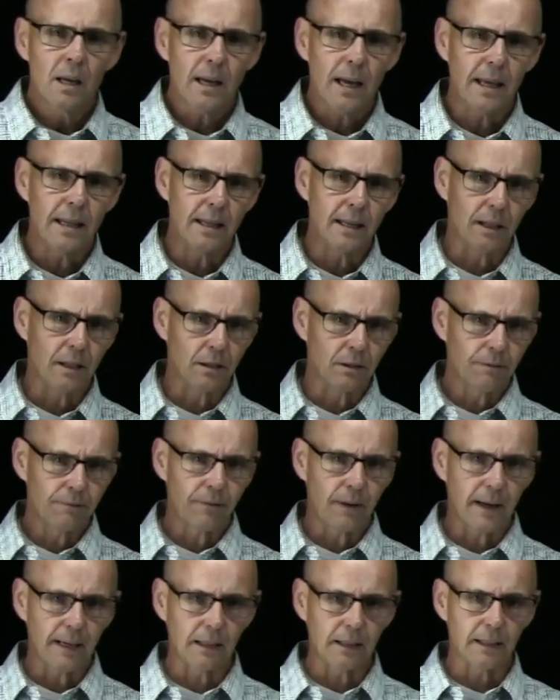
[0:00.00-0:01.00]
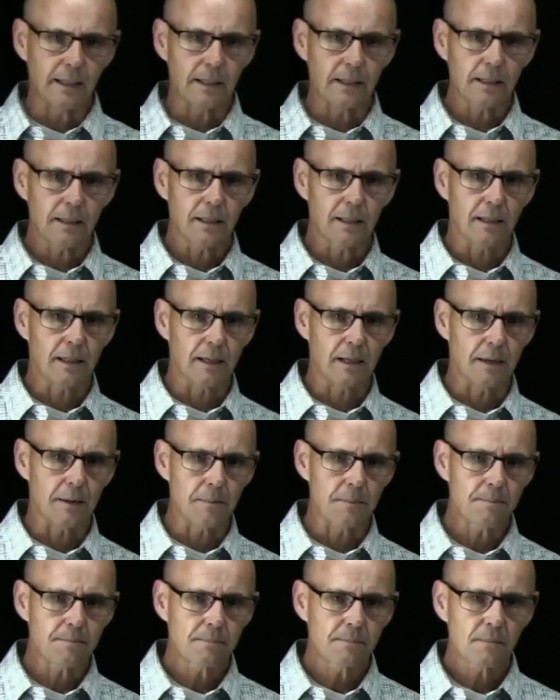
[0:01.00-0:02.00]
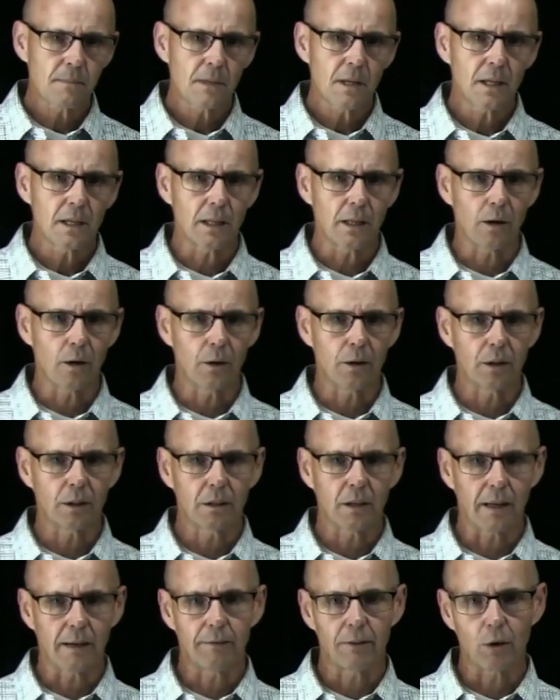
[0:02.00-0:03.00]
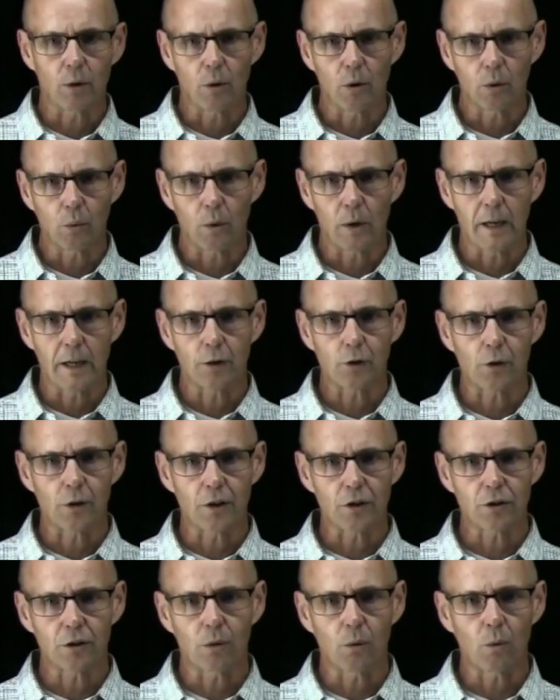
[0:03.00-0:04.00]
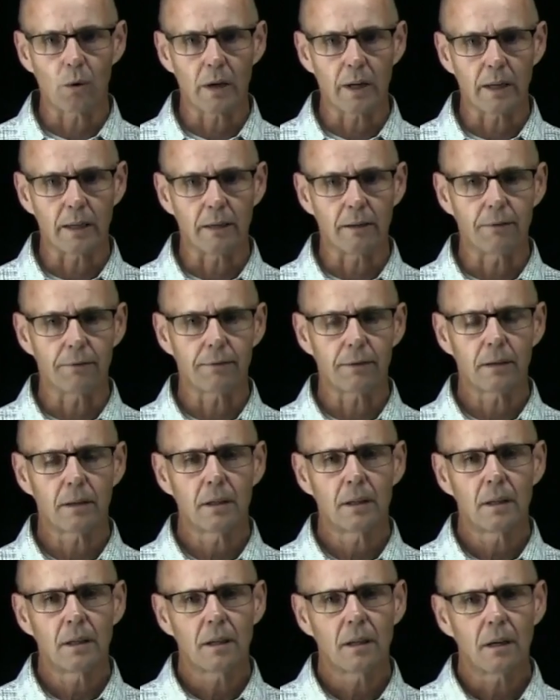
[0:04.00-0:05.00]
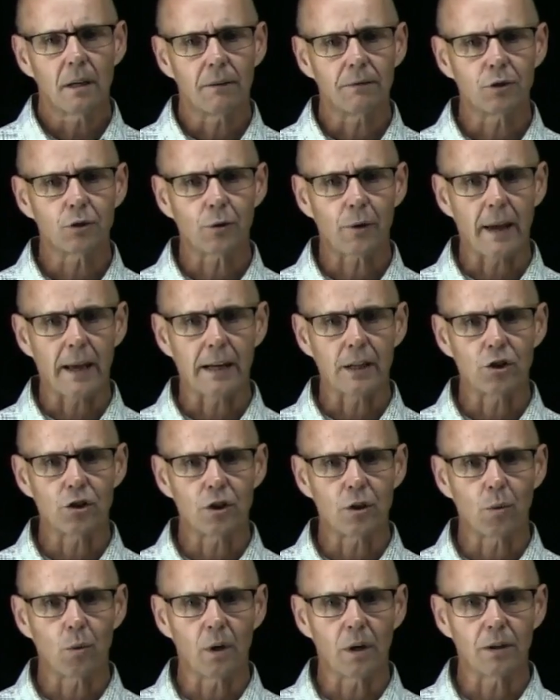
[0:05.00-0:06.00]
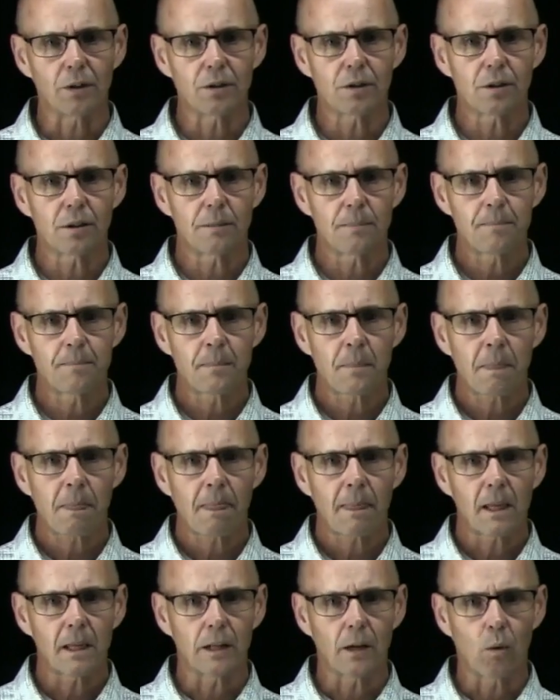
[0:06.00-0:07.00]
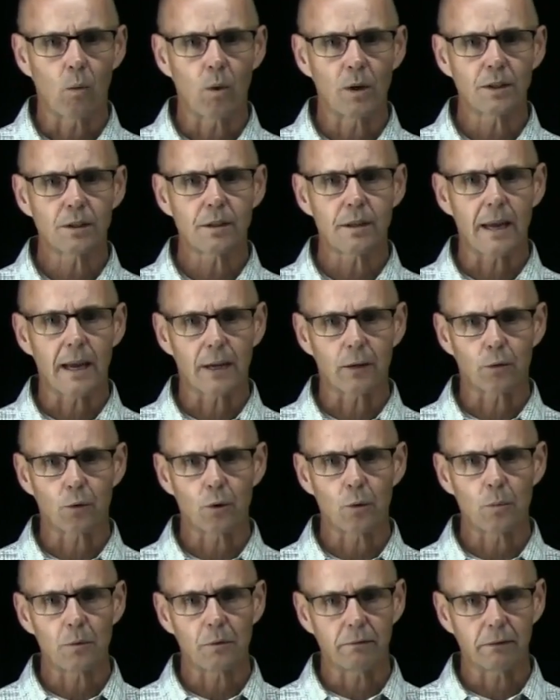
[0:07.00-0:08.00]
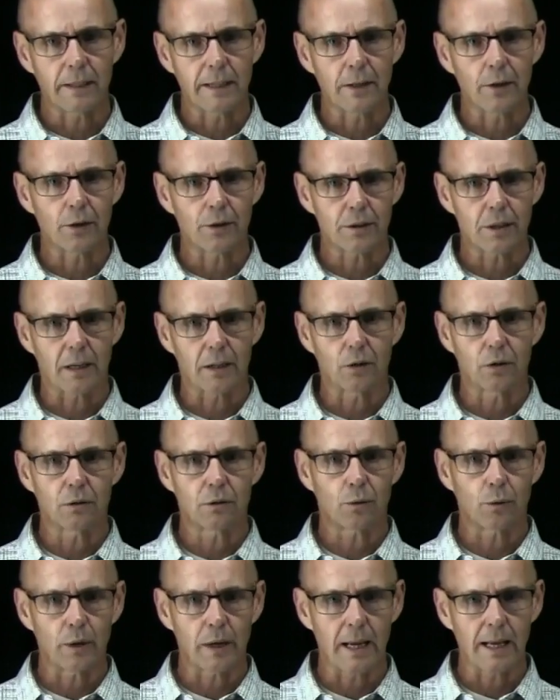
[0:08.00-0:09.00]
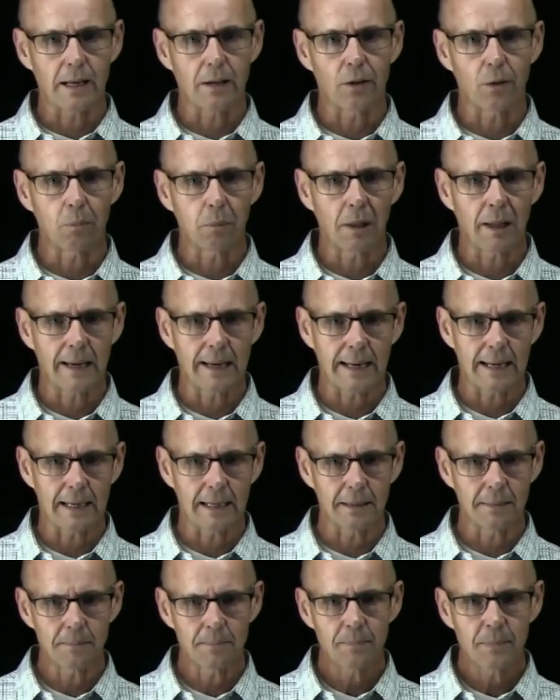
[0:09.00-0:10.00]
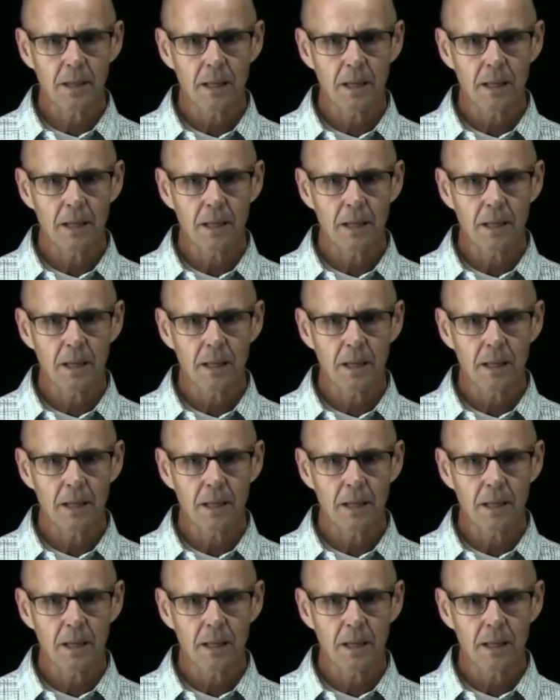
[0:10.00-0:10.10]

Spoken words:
And then finally, the kind of the old way, traditional way of strategy was, once that group of leaders had created the plan,